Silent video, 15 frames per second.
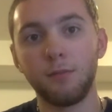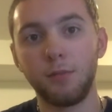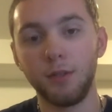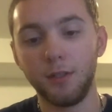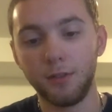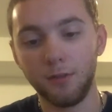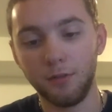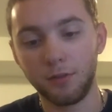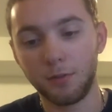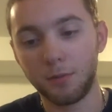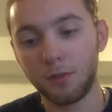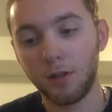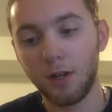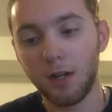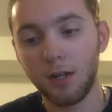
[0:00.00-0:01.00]
please do
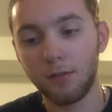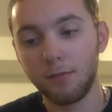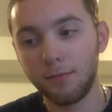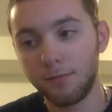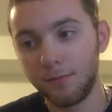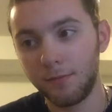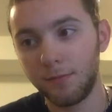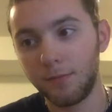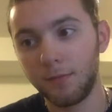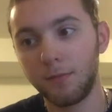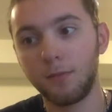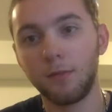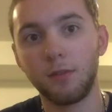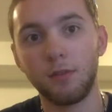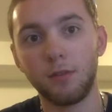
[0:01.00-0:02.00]
subscribe.
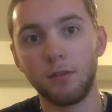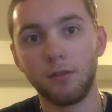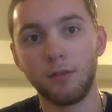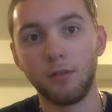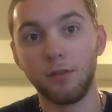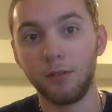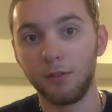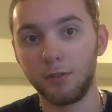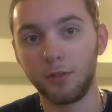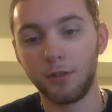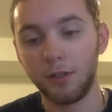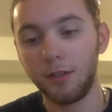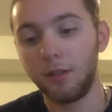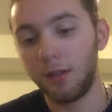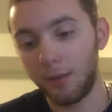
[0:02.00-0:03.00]
You'll
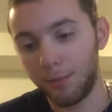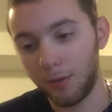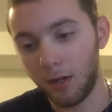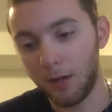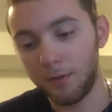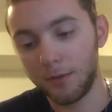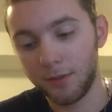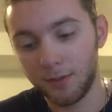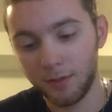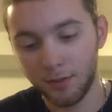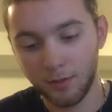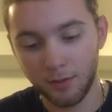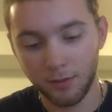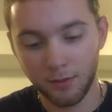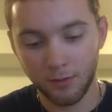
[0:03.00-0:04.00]
enjoy it, promise.
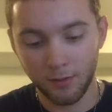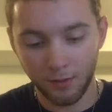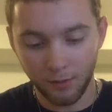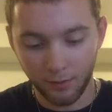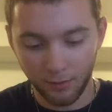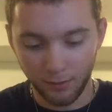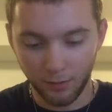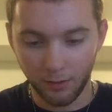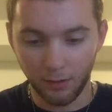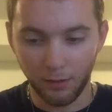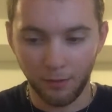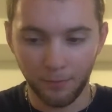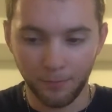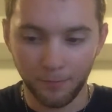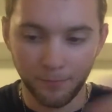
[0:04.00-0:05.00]

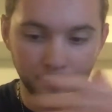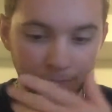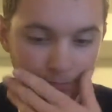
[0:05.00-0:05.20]
Um,